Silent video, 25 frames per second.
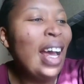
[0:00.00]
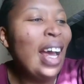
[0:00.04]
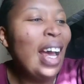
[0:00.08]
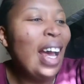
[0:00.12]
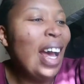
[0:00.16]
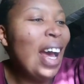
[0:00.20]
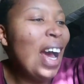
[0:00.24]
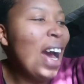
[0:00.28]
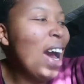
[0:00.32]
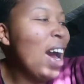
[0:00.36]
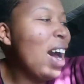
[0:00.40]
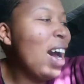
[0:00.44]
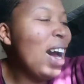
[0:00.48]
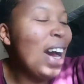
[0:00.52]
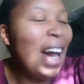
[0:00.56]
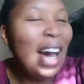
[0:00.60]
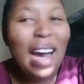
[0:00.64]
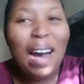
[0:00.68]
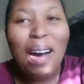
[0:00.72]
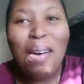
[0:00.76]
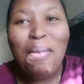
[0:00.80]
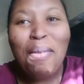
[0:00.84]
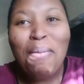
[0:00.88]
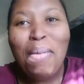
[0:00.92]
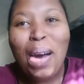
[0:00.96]

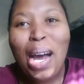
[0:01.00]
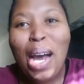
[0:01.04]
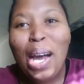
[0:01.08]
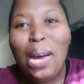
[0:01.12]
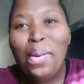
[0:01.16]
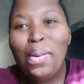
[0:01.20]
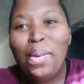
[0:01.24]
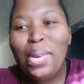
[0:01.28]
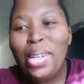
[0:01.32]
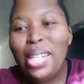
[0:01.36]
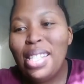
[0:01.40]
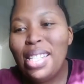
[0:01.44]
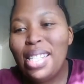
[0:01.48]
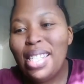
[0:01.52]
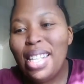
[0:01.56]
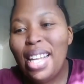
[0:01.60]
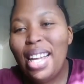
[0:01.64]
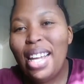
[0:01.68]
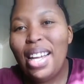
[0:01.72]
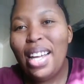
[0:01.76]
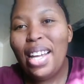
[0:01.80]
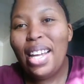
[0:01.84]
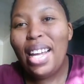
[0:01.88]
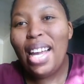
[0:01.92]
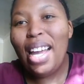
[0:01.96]
I was
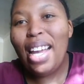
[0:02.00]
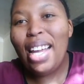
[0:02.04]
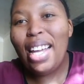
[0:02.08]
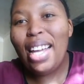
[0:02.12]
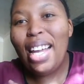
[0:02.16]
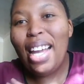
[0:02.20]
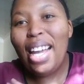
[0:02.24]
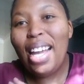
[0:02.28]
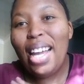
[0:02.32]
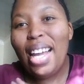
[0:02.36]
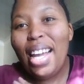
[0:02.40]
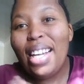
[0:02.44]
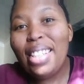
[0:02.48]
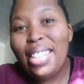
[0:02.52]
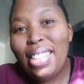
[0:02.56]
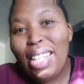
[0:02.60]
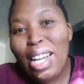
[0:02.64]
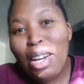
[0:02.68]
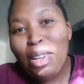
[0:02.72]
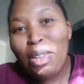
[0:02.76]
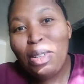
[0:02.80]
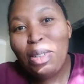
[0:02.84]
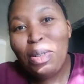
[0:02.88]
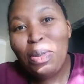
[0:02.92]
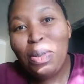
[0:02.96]
down
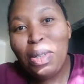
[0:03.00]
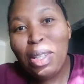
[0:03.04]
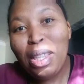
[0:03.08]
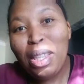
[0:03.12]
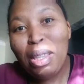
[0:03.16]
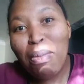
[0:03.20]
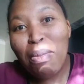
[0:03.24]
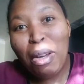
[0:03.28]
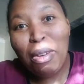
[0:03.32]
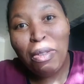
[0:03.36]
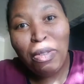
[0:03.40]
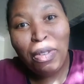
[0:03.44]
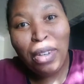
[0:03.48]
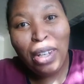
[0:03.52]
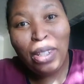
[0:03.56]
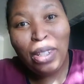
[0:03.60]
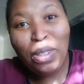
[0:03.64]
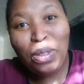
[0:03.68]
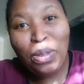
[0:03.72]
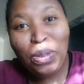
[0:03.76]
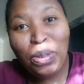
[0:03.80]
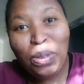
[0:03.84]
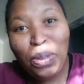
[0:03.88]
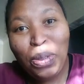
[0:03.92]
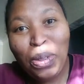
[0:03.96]
with my friend
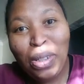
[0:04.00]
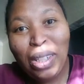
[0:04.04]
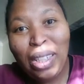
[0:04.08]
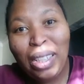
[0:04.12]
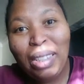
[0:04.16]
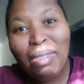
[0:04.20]
Untoli.